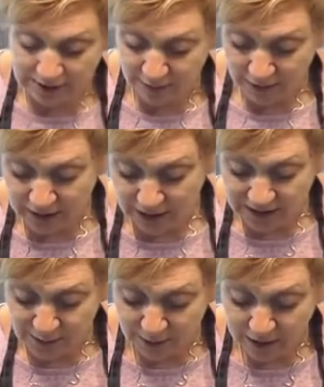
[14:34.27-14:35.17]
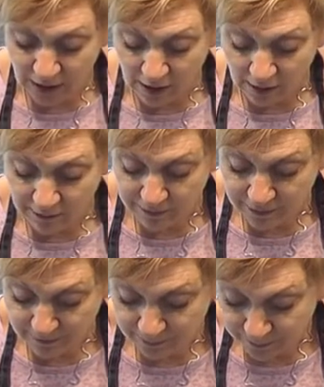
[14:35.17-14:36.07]
So I'm going to cut this one in half,
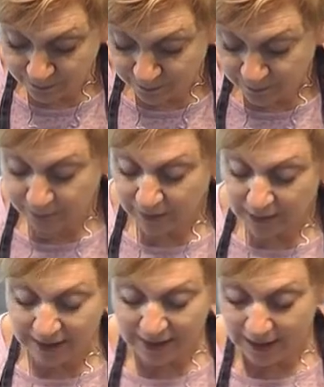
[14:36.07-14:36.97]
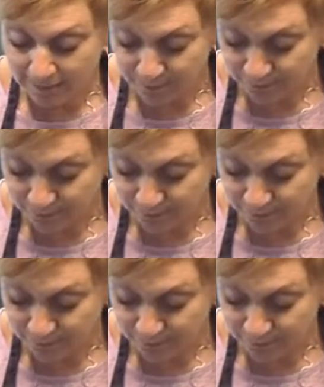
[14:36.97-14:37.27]
like that.